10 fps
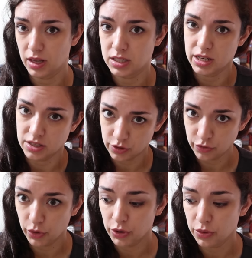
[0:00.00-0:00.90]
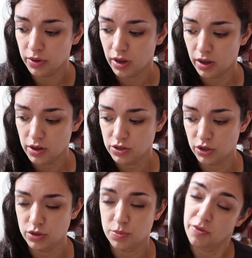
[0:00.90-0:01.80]
it's easier for you.
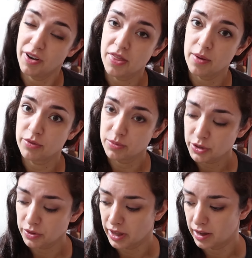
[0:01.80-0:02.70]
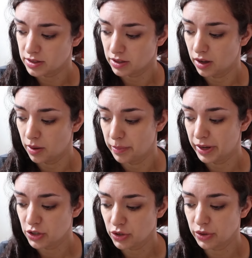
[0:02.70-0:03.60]
So to prevent them from doing that,
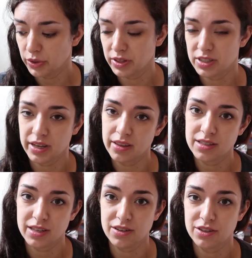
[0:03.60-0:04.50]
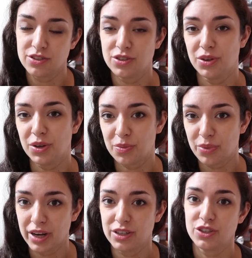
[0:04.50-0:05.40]
make sure you can say this sentence so you can
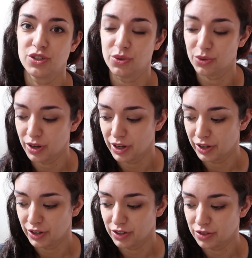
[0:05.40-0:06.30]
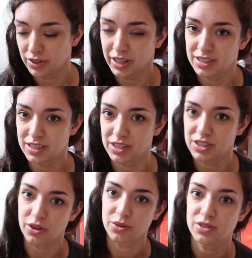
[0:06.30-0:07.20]
practice your listening
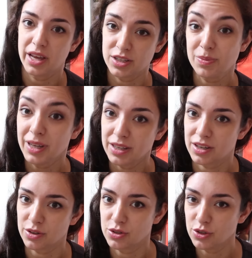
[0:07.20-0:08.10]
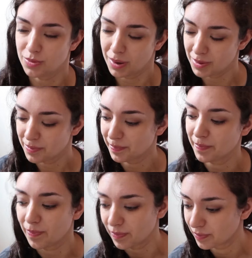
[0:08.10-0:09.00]
skills and speaking skills too, maybe.
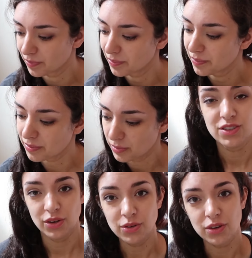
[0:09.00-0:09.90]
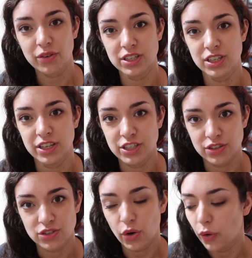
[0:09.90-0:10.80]
So
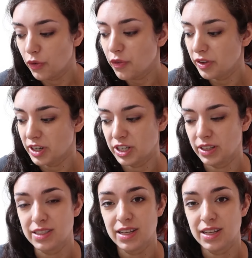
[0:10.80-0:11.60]
congratulations on finishing